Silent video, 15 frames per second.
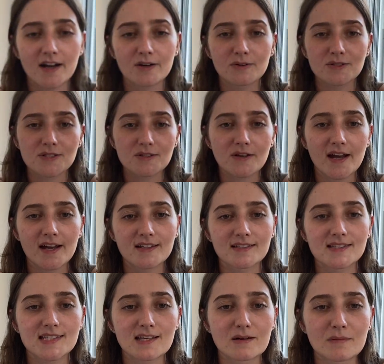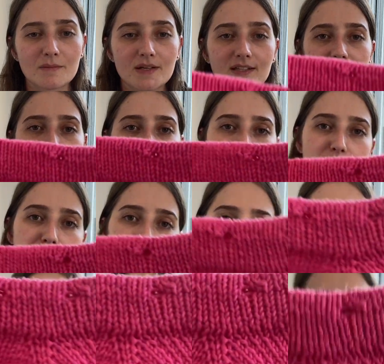also added some yarn
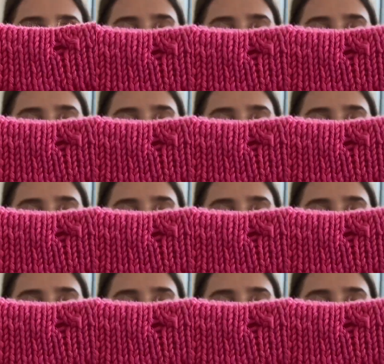overs at the